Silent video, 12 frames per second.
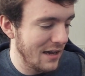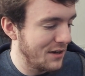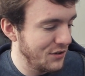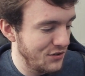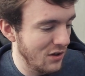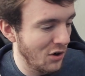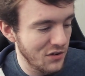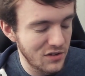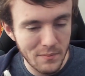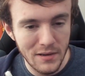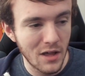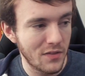It could
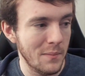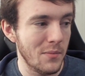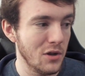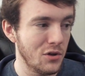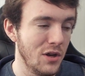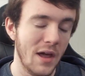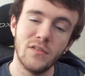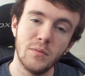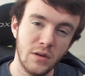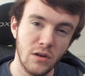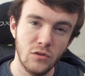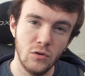honestly be nothing, but it could have
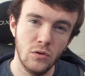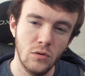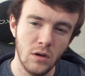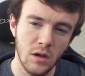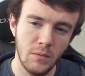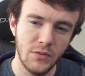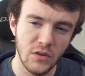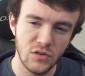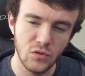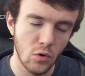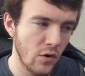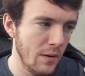something to do with the
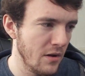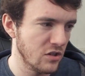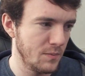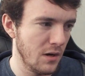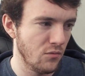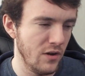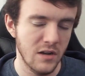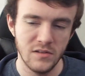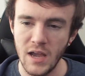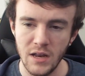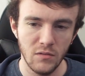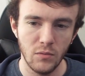story. It might just be a
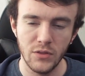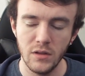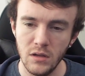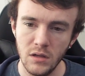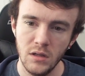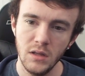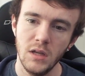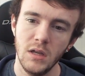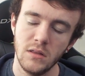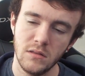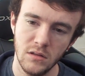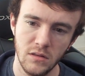redesign of what the
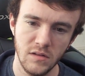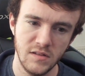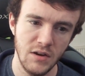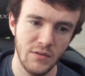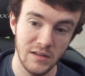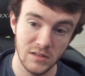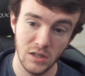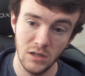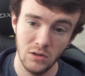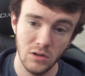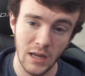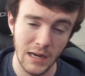Z-Rings are going to
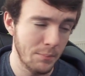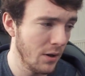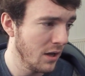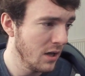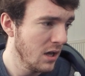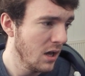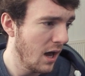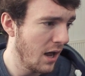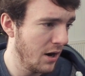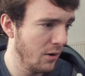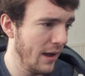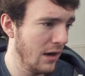look like. But I
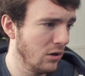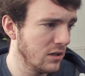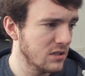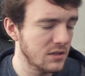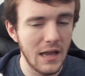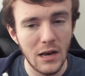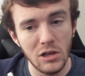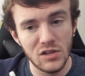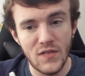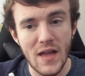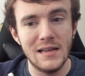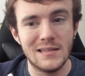don't know. It looks
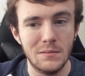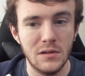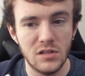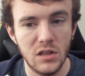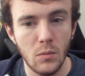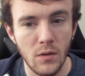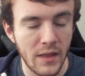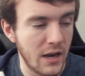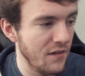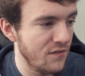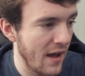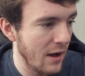fairly similar to the one that
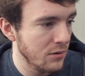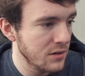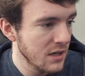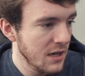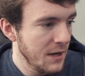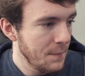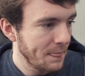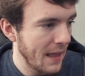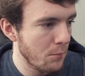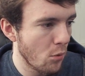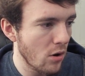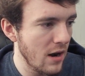I found.
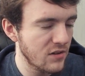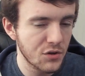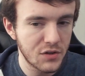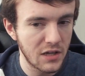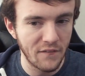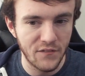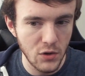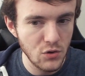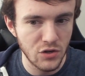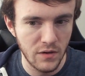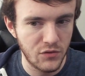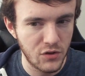It more or less looks like a
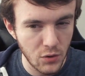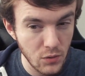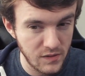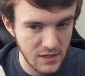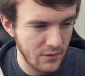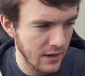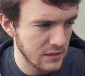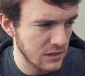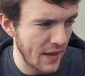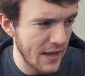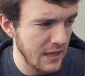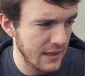fusion of two Z-rings,
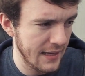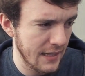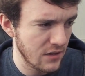if anything.